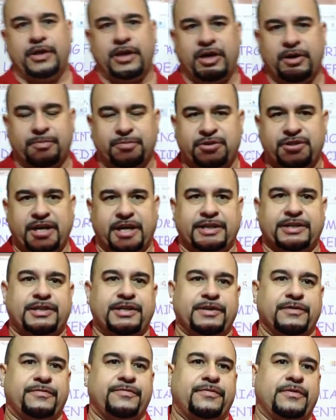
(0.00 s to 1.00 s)

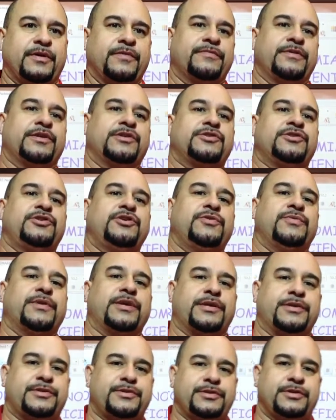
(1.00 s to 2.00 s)
objective of this
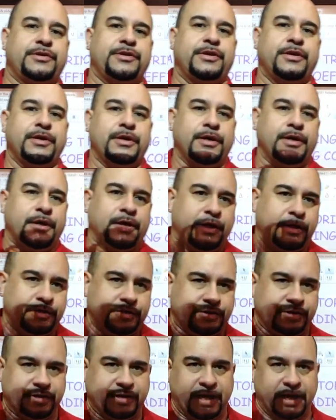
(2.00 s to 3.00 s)
unit.
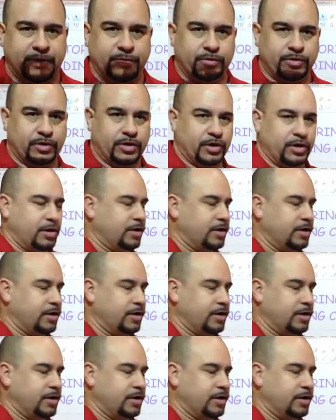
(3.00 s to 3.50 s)
Today we're going to